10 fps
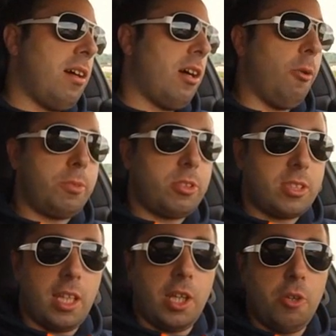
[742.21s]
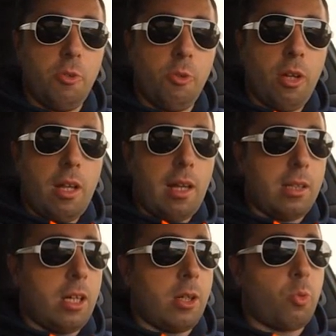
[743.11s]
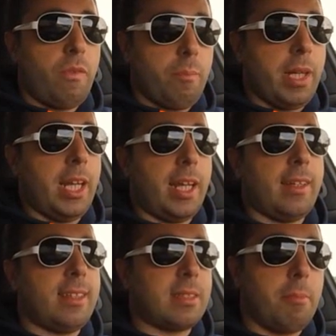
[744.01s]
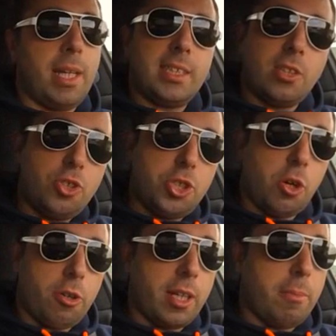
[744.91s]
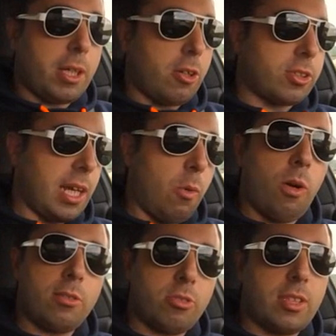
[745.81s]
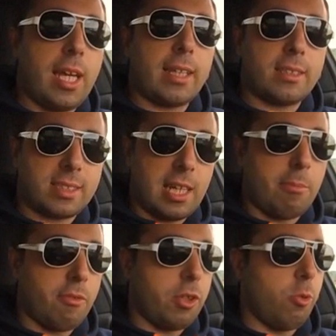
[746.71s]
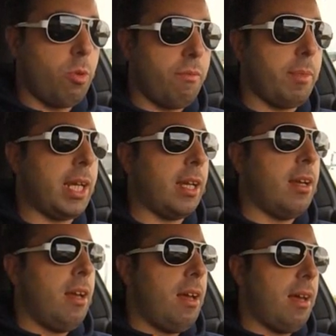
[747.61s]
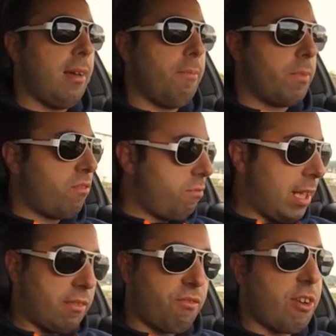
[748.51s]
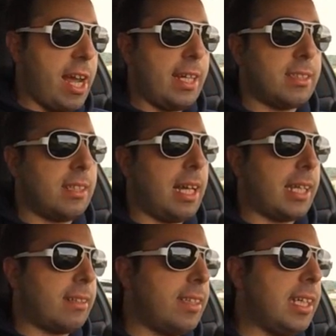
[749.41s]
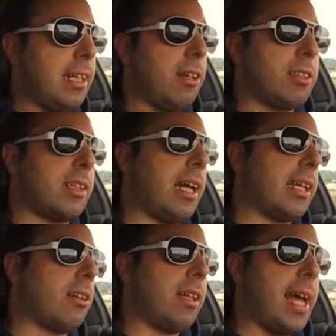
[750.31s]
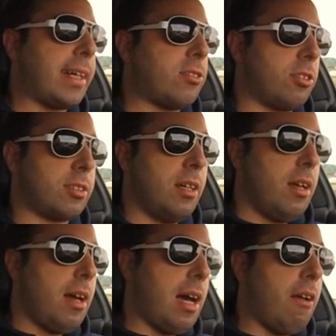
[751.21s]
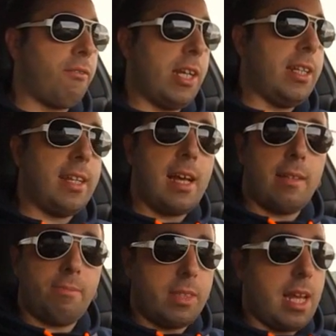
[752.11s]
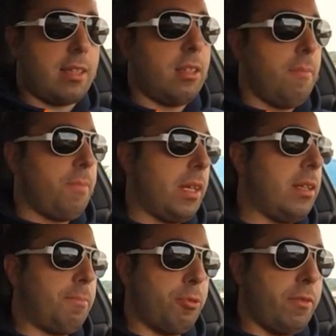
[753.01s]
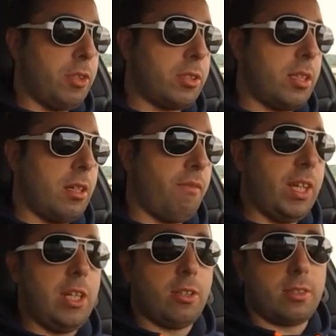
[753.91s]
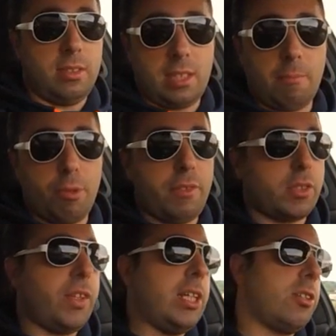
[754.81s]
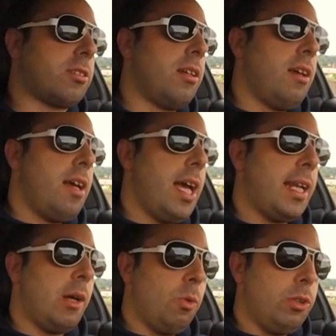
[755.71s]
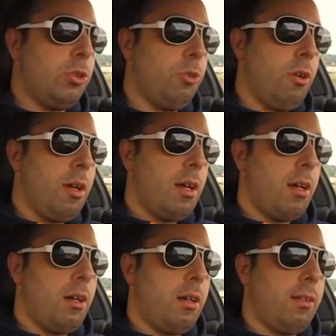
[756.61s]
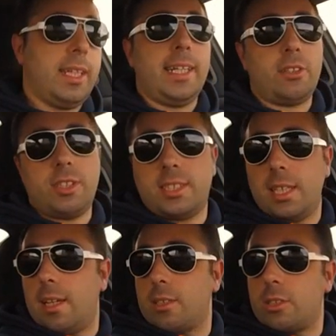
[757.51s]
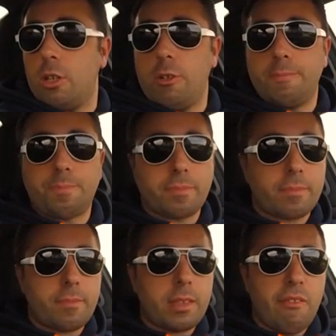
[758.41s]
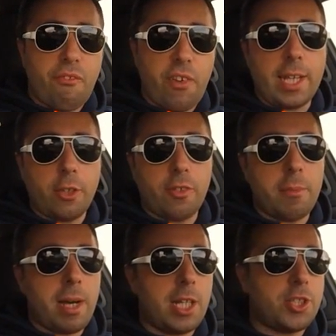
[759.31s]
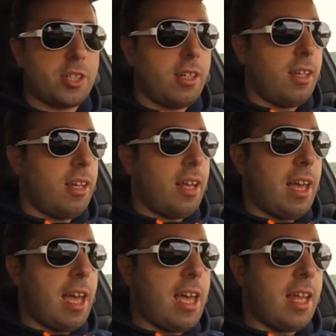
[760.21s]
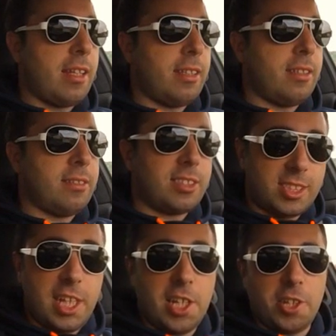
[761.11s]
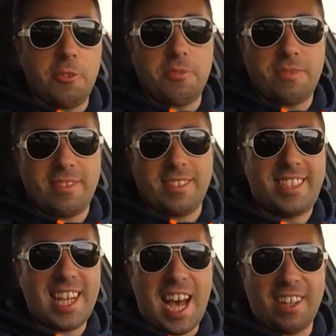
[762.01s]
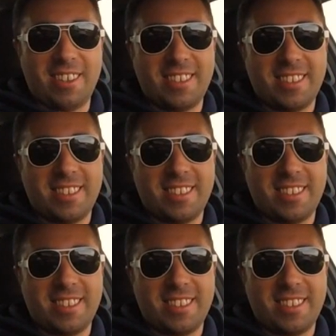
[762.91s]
hope to see you along with me in this amazing journey, because I want to take some of you with me, and like friends, like dealers, like collectors. I have already done that in the previous videos, in some previous videos, and I will do later this year. So thank you very much, and see you. Ciao.